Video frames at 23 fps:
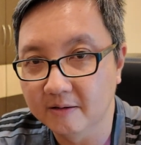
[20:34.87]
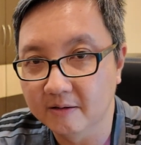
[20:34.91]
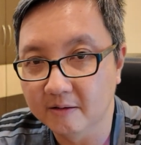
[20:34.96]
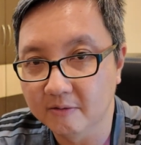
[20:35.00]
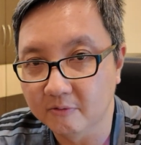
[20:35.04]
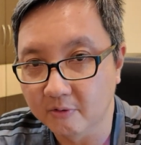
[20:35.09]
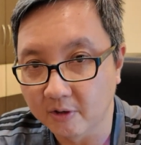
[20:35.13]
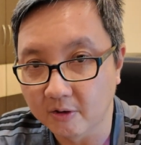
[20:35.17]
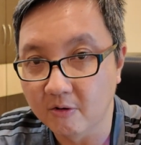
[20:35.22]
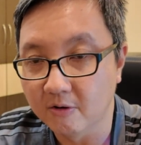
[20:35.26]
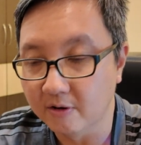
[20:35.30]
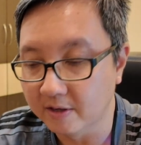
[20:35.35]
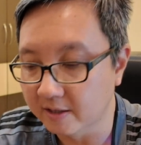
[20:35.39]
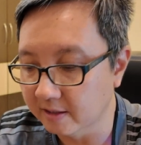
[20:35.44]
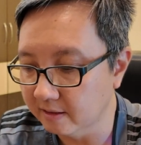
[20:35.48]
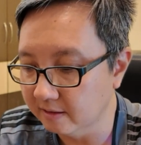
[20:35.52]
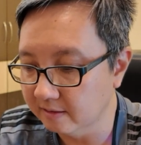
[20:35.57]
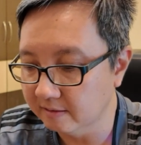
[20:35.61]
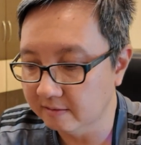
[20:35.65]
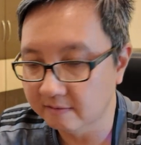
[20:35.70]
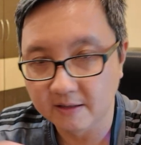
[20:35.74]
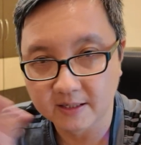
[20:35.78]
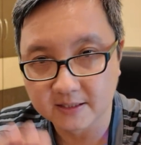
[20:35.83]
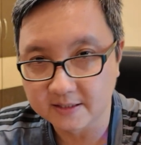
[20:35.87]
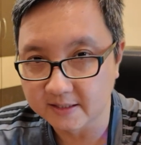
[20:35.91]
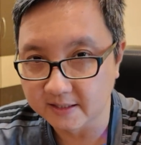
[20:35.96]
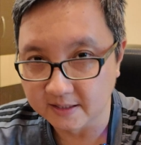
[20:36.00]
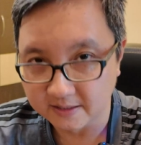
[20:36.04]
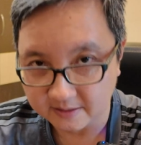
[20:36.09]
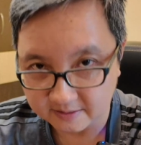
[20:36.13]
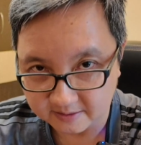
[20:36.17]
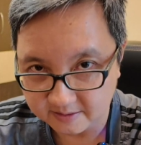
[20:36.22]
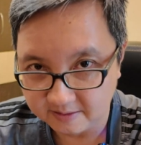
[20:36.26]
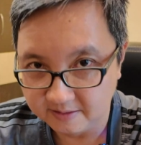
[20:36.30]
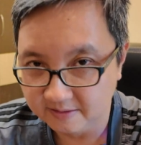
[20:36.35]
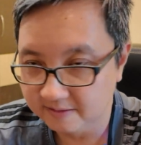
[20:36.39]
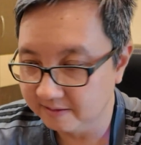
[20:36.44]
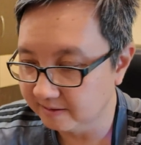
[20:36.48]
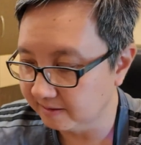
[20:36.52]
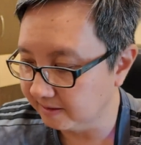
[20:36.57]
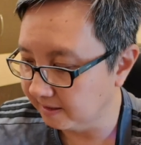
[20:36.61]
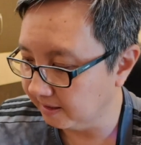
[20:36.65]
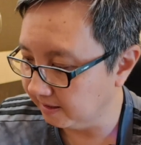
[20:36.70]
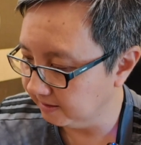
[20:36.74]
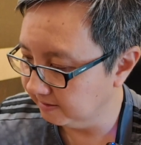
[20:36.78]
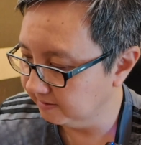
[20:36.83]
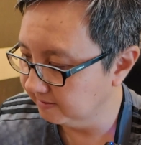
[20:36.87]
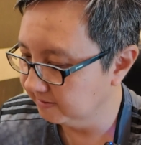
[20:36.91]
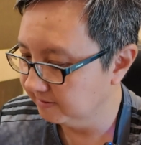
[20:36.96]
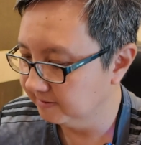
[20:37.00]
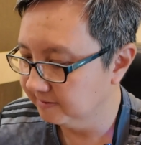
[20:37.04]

recording. That's it. Okay,